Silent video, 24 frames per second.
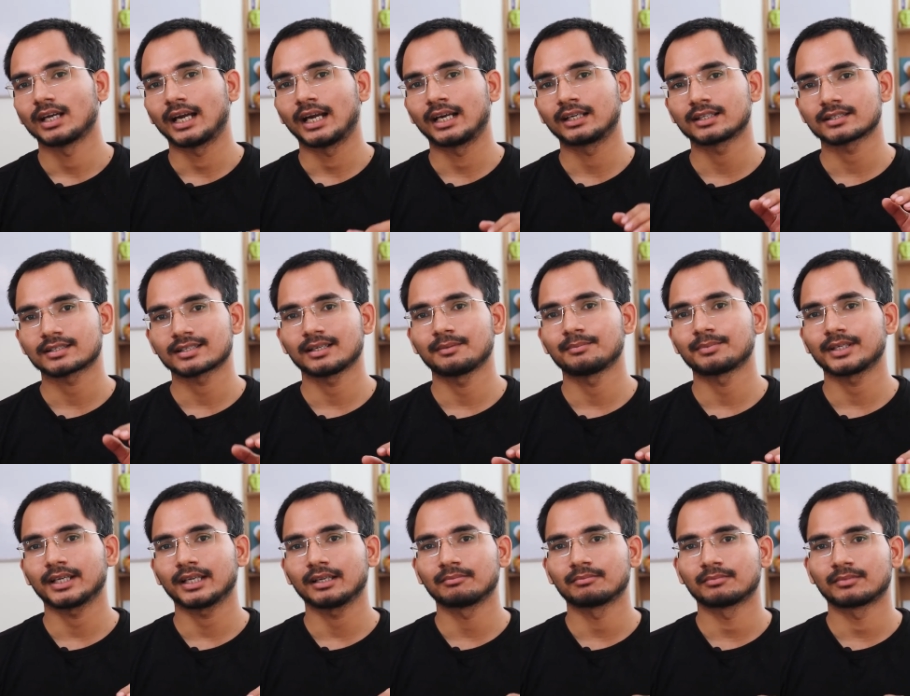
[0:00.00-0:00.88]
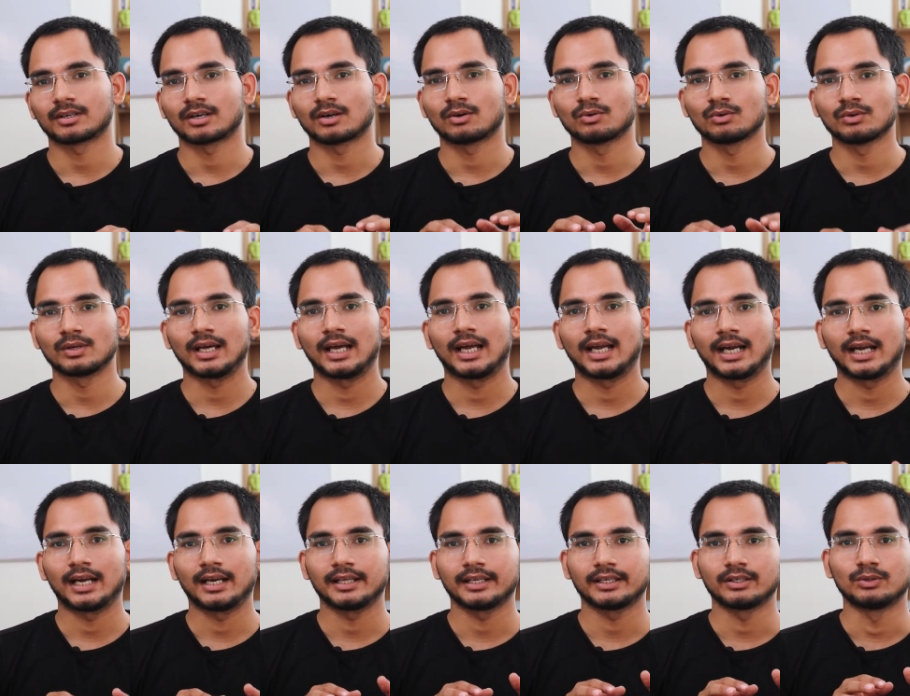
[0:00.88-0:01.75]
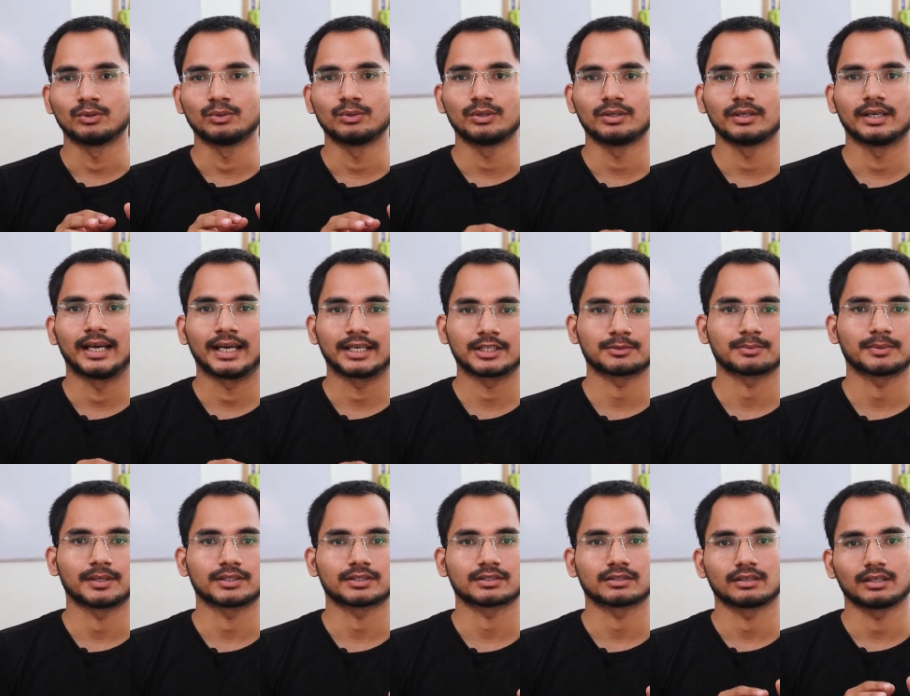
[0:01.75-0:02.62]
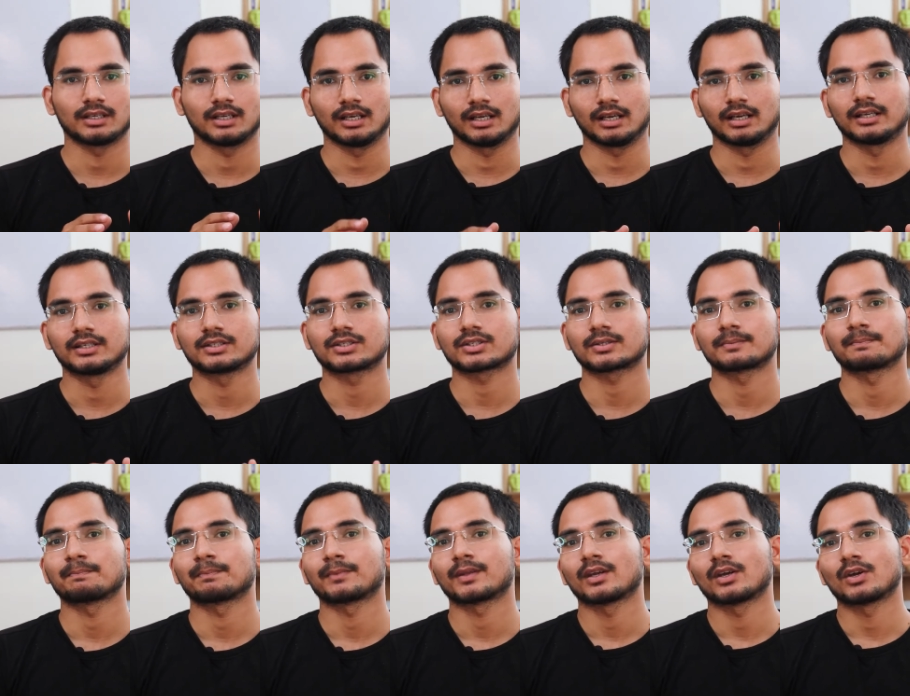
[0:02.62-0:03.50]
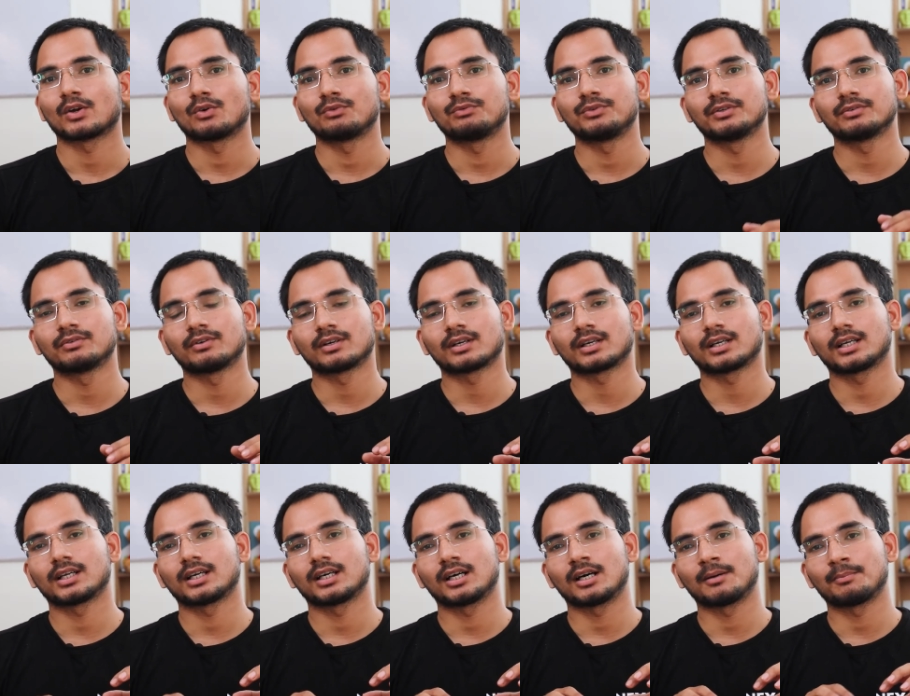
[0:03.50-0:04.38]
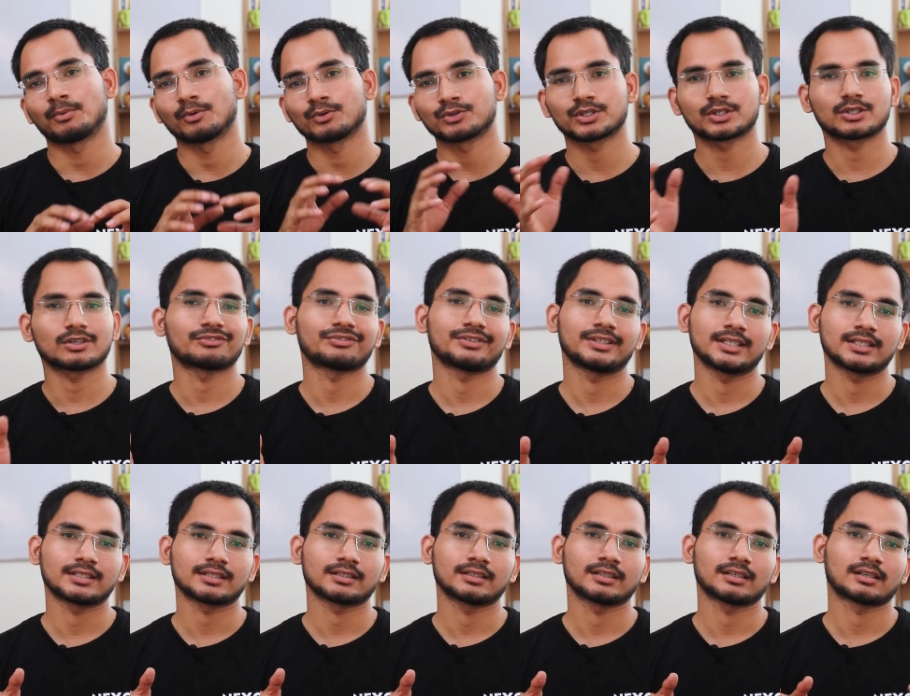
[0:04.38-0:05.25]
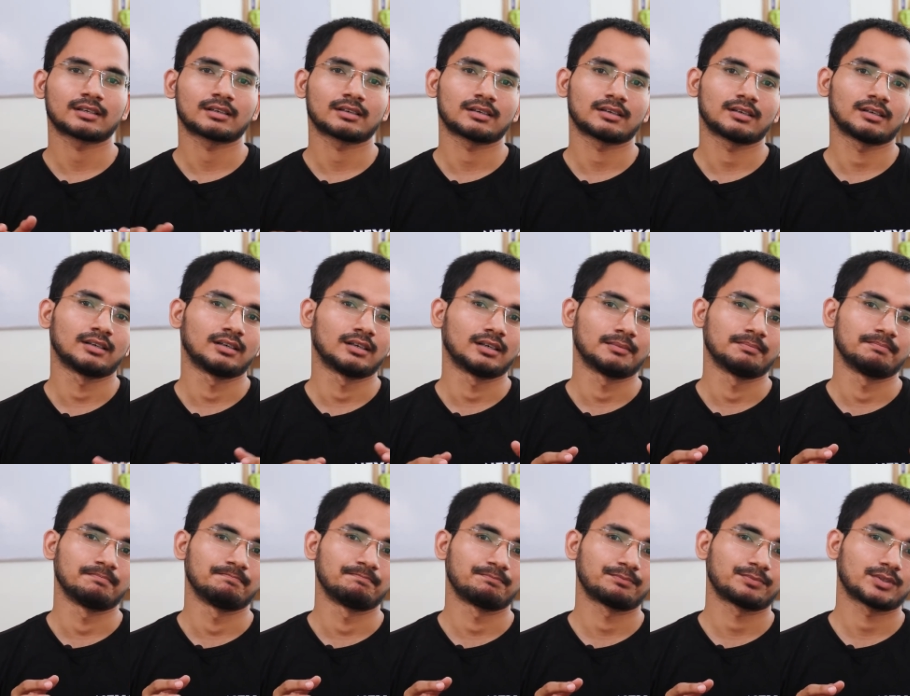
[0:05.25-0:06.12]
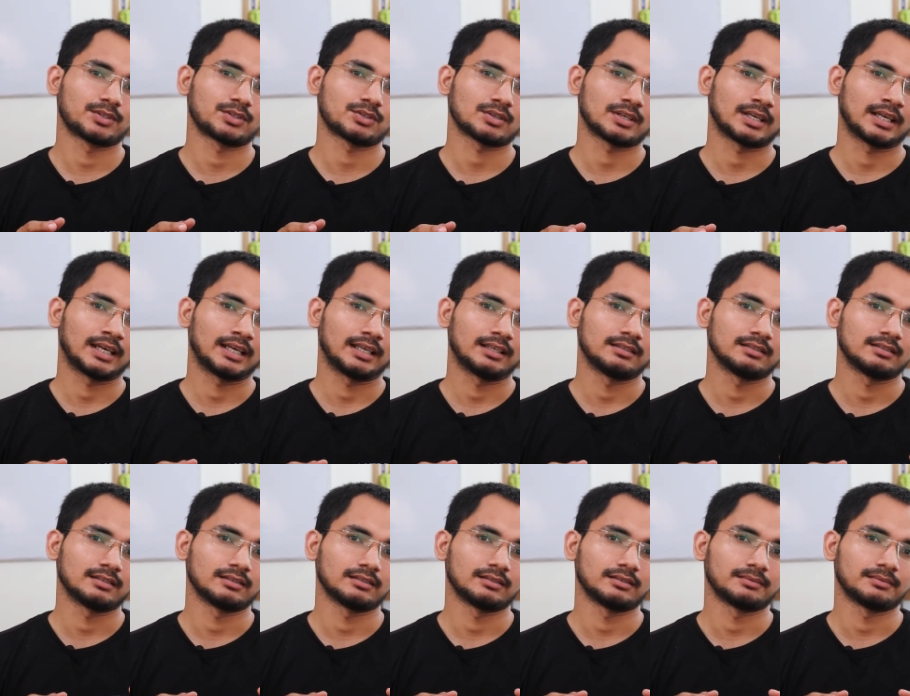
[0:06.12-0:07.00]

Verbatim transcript: At the same time, Rahul had a good expression in English. We were opposite of each other, and